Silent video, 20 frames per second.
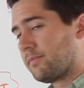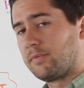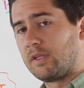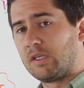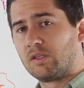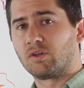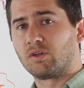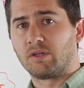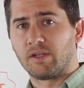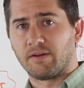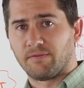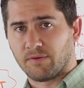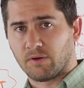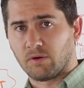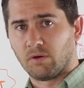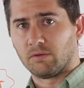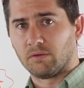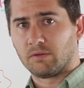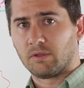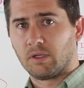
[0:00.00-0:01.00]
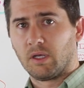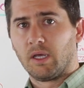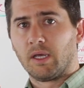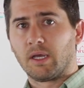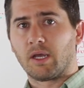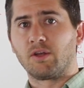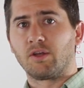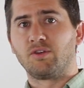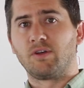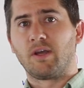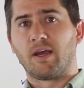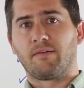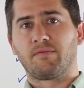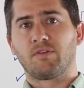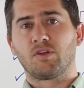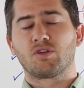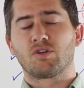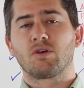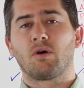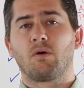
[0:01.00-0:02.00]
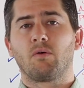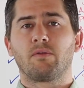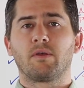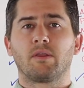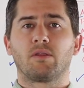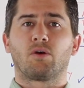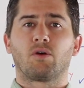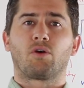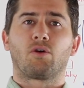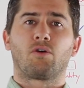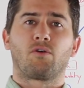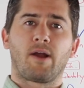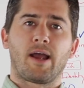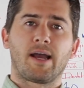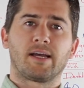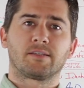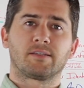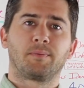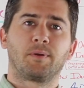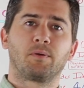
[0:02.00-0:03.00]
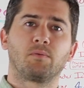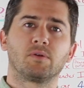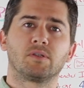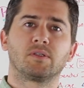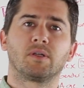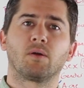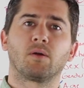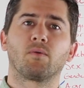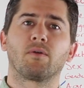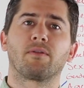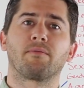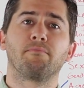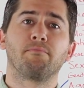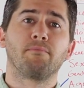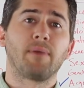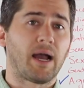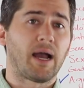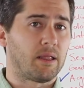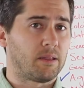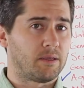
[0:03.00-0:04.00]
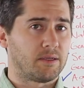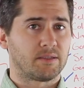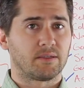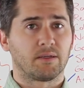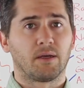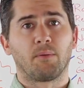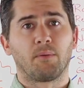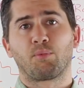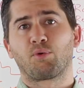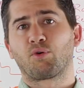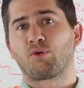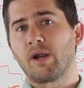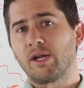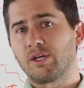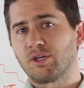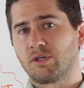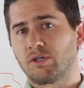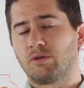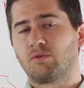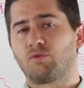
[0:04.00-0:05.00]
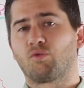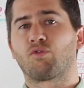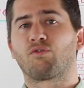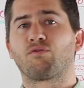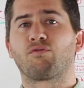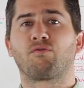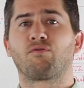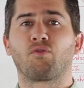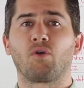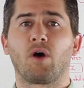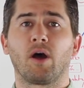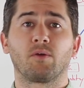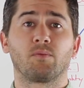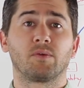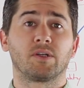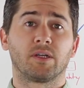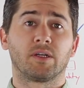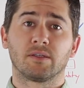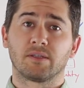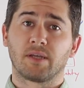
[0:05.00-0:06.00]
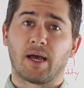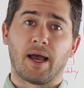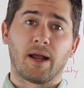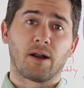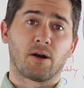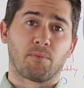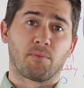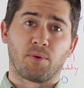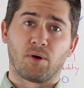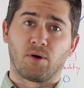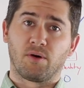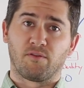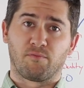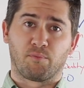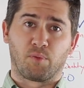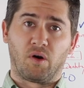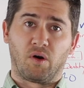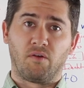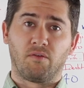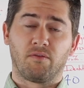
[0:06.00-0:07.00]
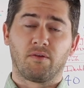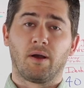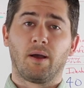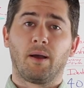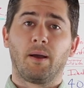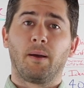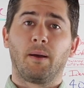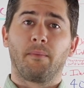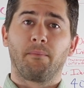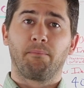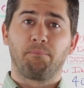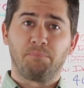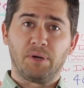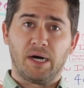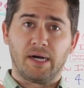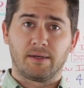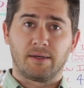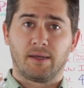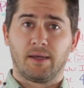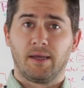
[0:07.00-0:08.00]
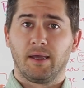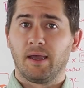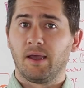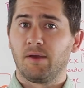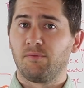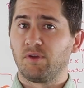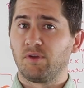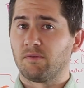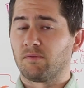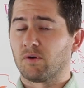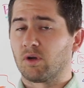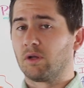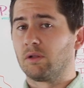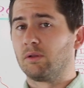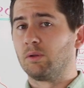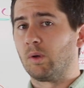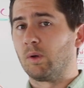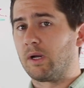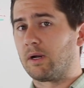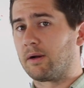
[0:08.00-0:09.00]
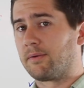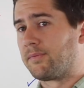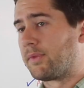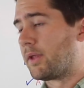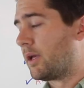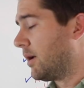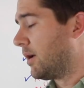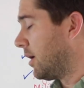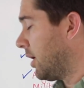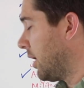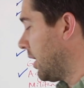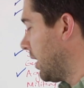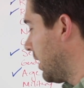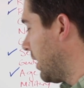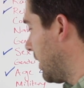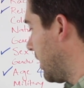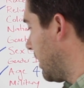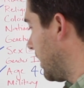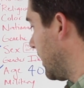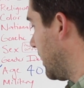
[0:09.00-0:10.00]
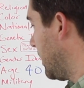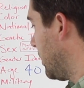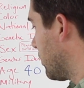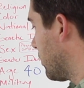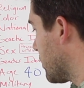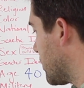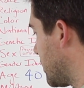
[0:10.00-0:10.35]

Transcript: these are difficult because you have to show that the harassment was done with malice, oppression, or fraud, which has a higher burden of proof. But if you have a good lawyer, uh, he or